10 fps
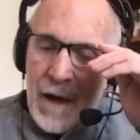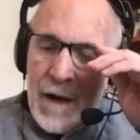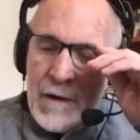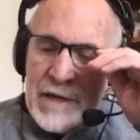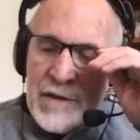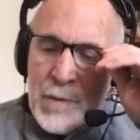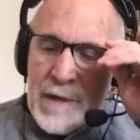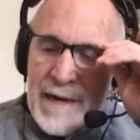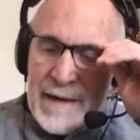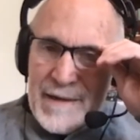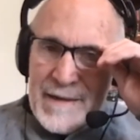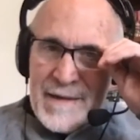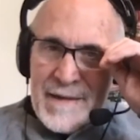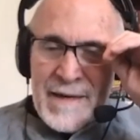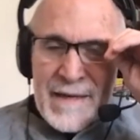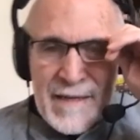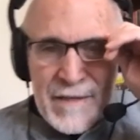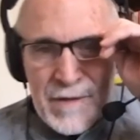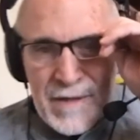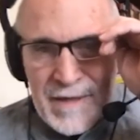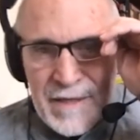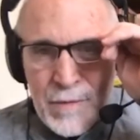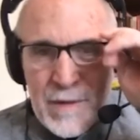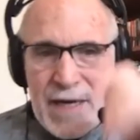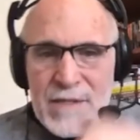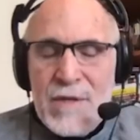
Oh, neither would I. Honey, neither would I.